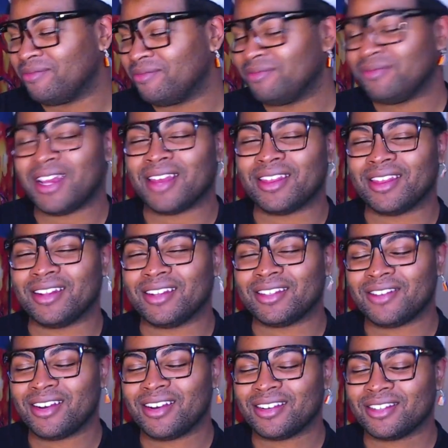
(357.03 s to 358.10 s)
death and
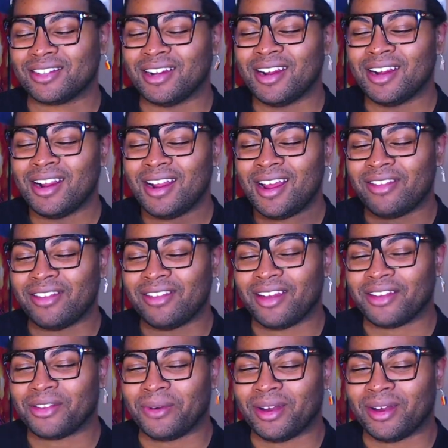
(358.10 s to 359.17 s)
destruction, and the
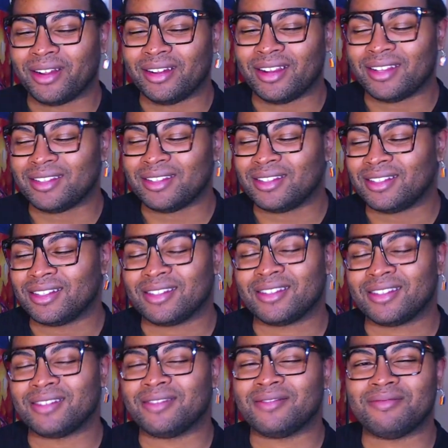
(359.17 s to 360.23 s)
other one is just
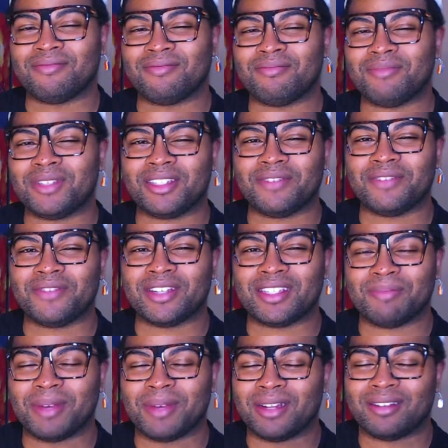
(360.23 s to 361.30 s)
mischievous
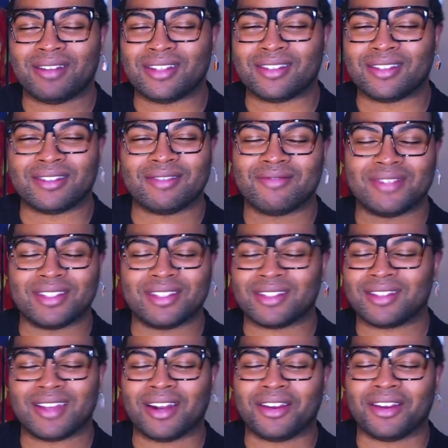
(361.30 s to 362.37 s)
but is just
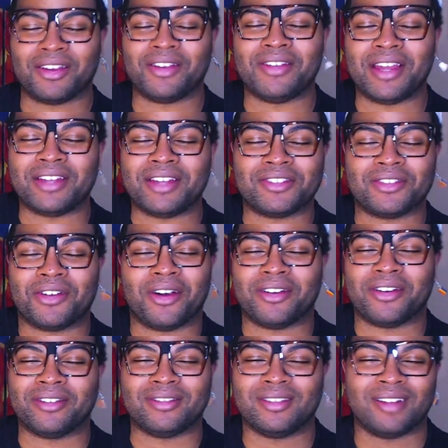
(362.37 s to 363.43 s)
got a good natured heart
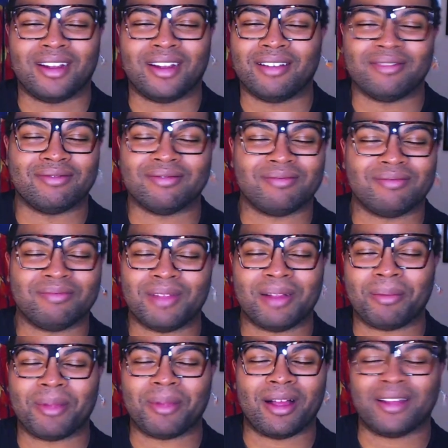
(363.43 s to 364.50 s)
and, you know, blah,
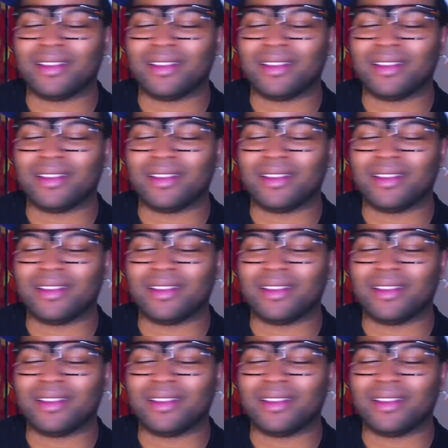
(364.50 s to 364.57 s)
blah, blah.